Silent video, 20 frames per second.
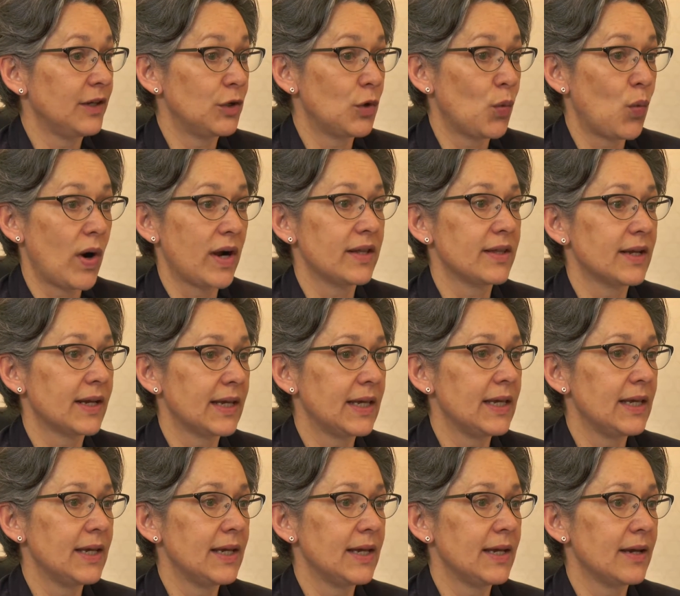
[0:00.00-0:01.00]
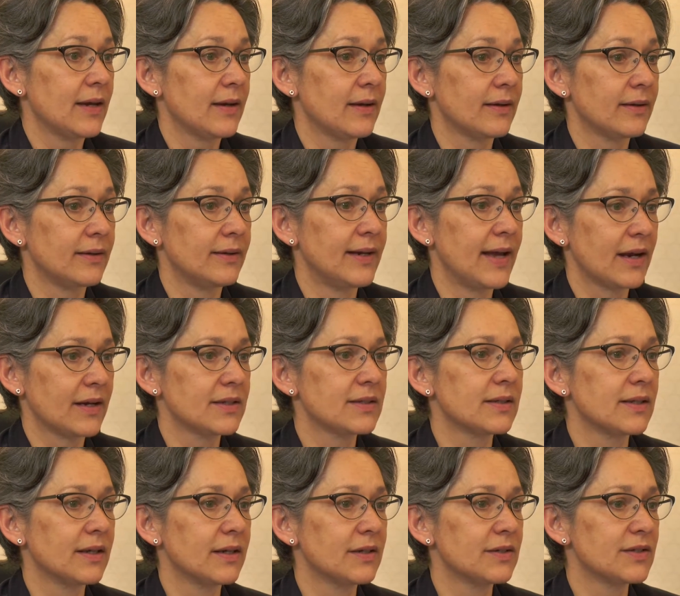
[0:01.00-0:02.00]
one of the key
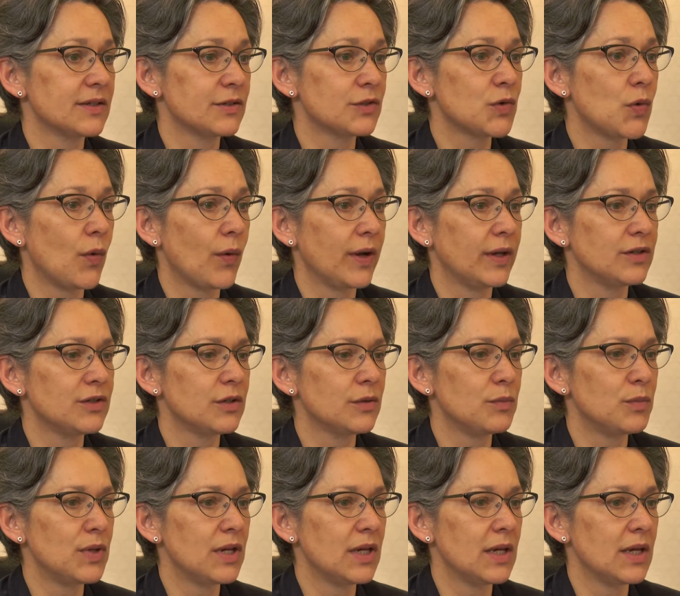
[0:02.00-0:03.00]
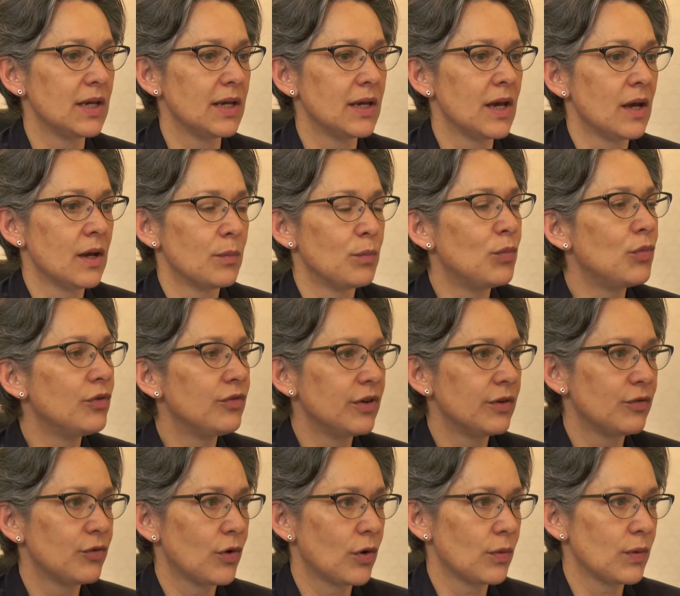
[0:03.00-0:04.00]
next things is going to be
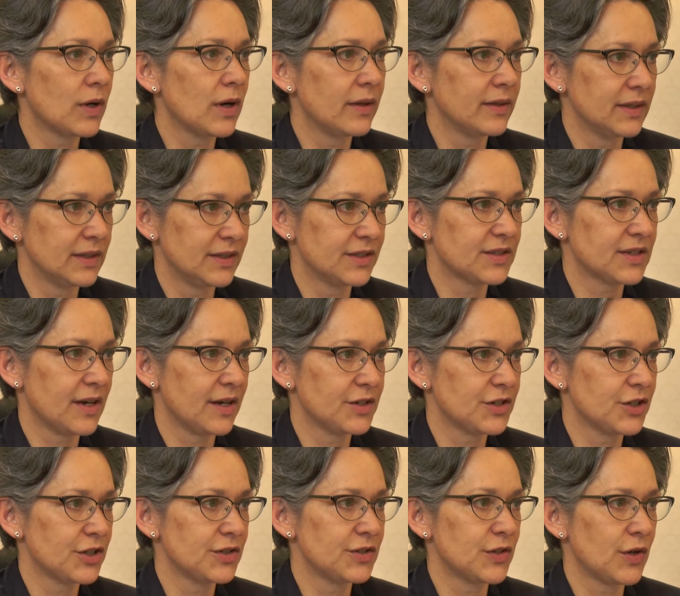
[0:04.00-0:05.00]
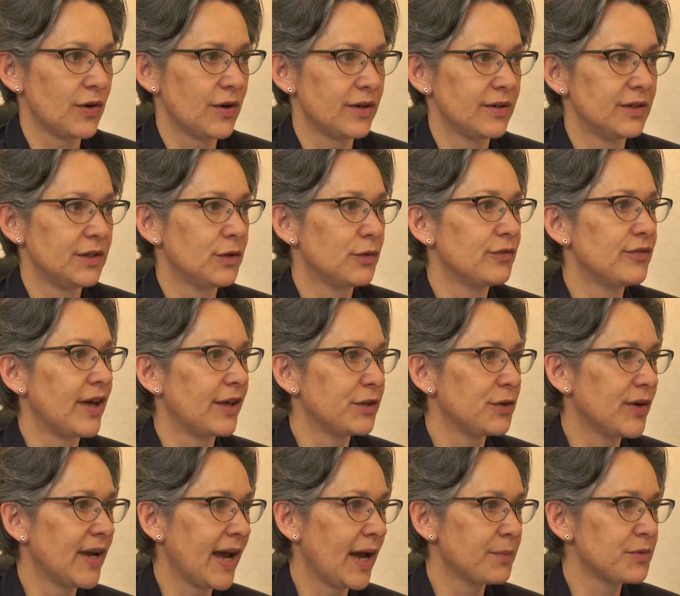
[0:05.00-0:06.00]
moving forward on the discussions on,
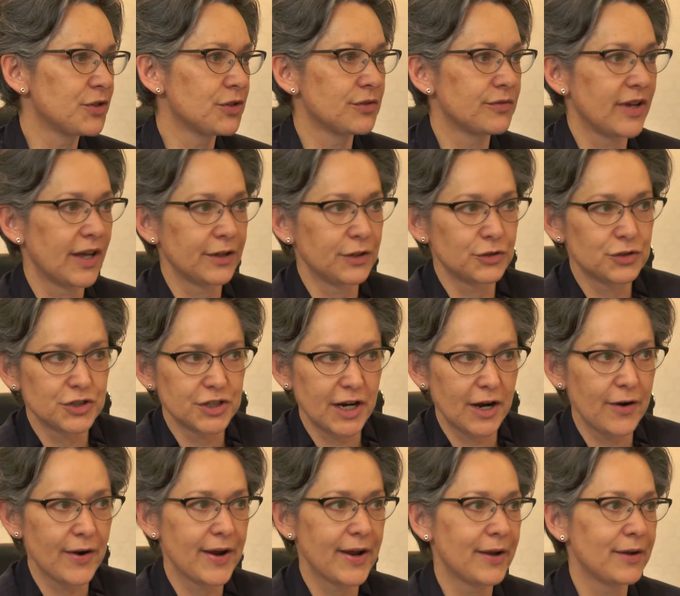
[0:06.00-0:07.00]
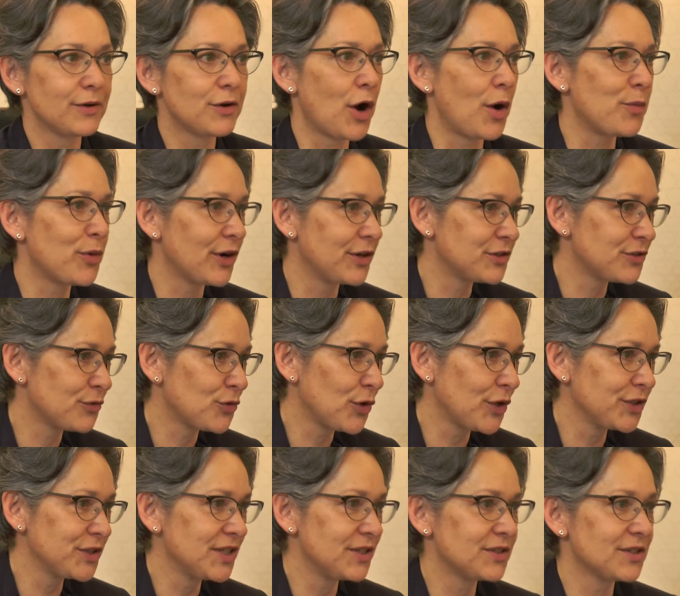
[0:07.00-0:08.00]
value capture, value sharing, comprehensive
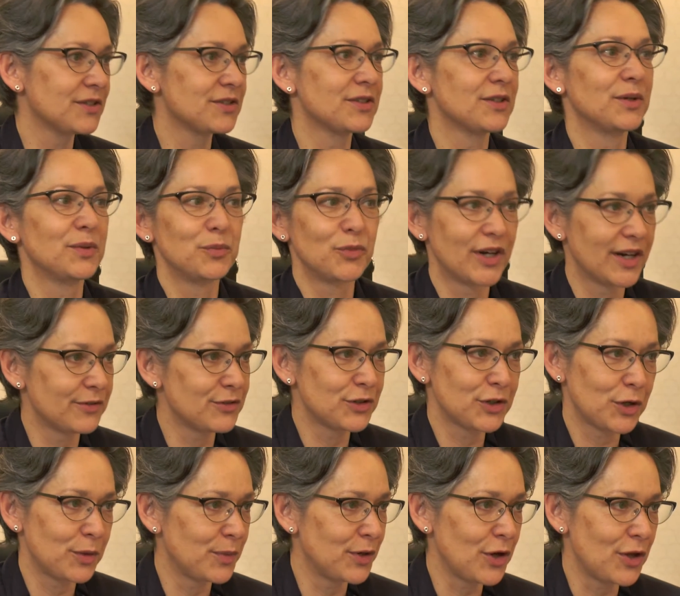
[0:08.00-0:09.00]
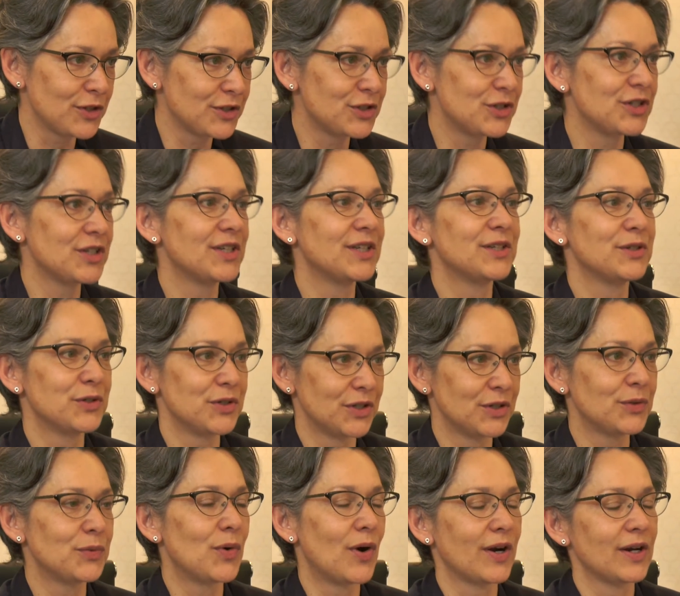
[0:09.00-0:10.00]
royalty system, whatever terminology
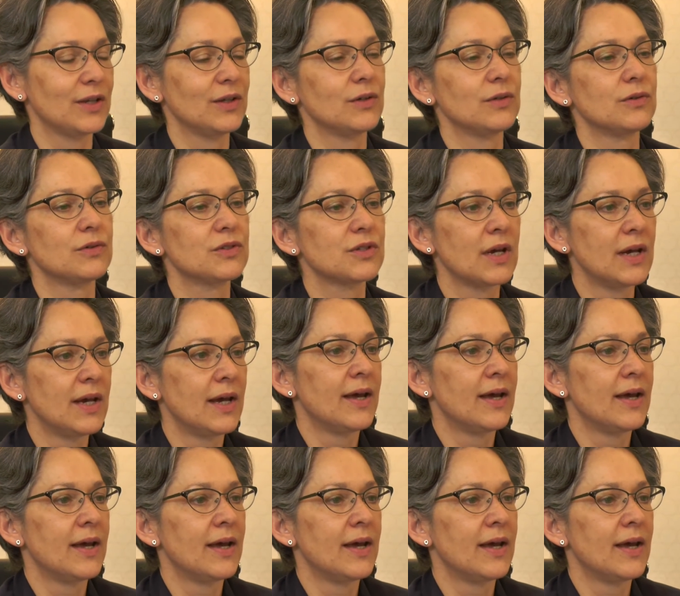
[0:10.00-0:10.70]
you want to use.